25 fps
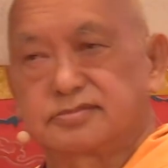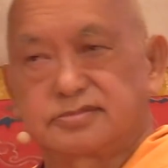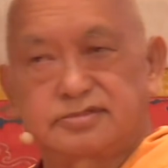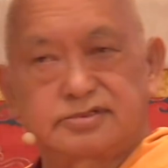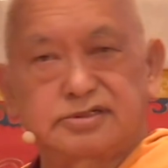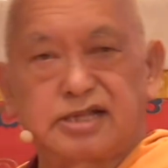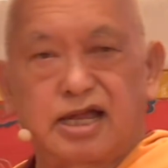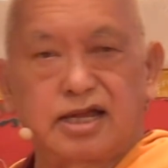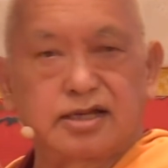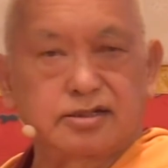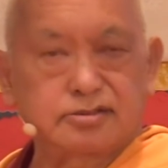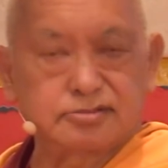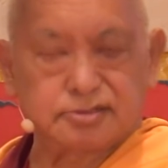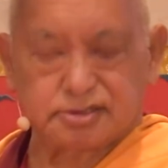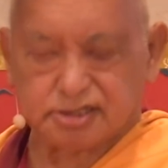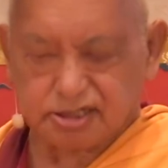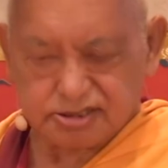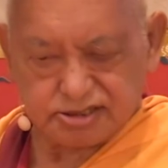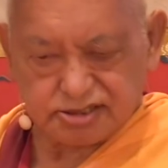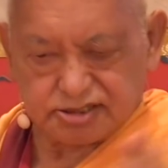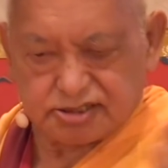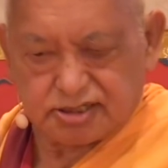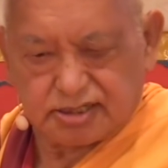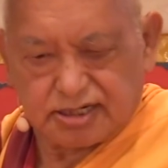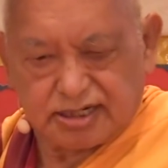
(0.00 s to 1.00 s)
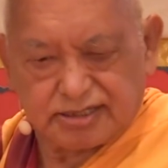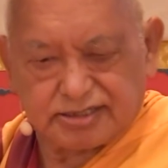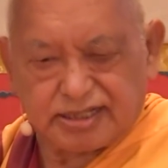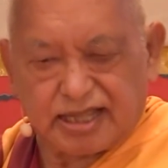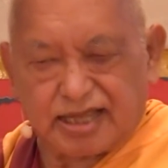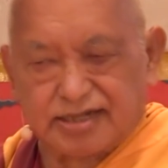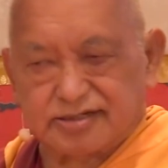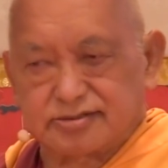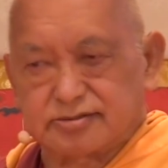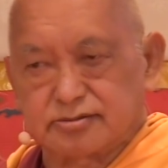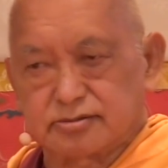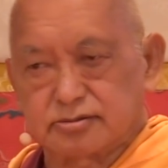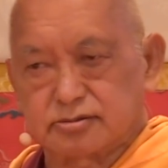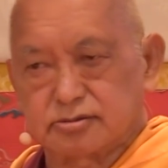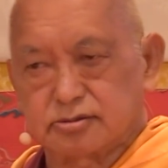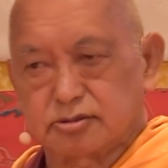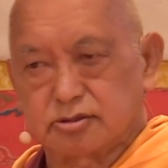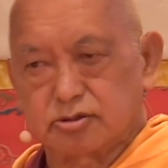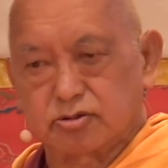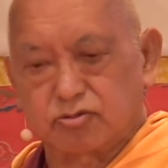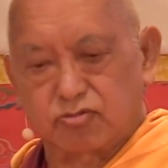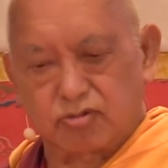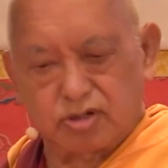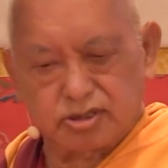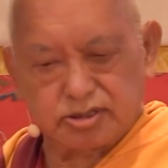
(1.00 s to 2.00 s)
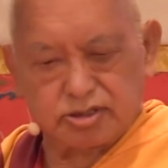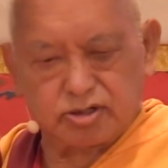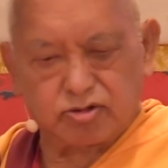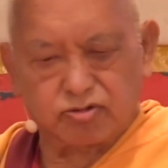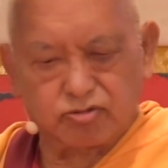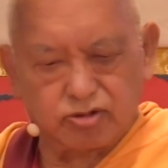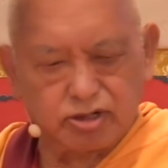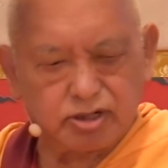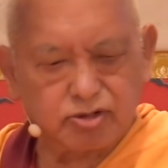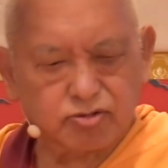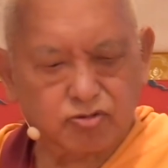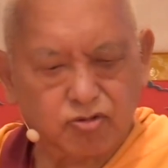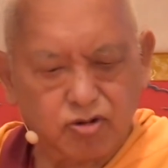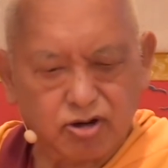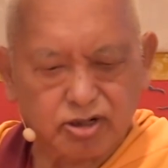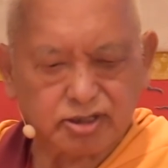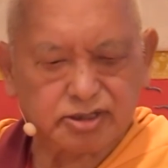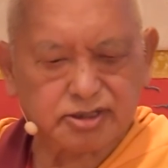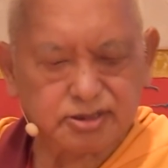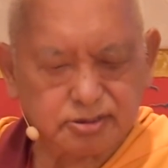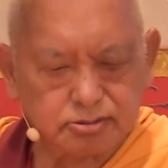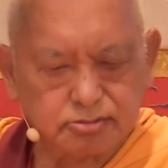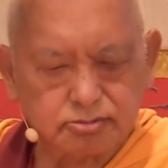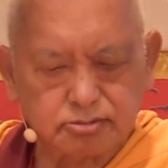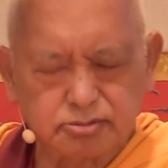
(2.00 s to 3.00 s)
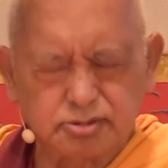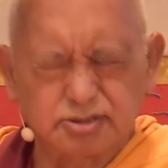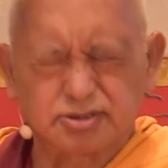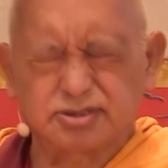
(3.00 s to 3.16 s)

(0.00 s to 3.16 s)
dying just like that. While you're walking,